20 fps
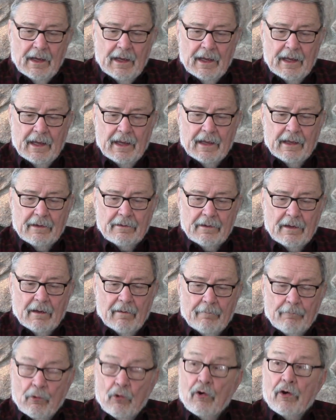And
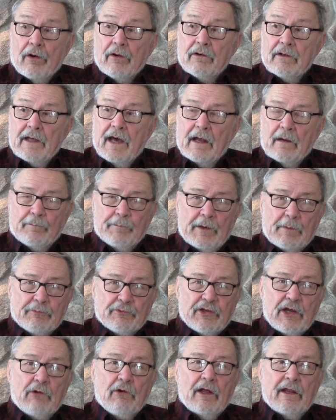or a lot of people
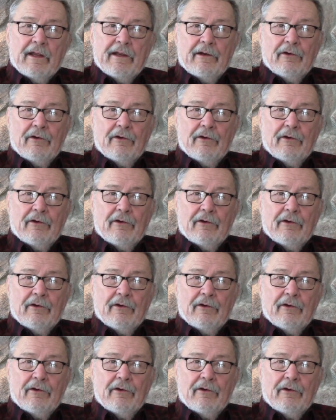say, well,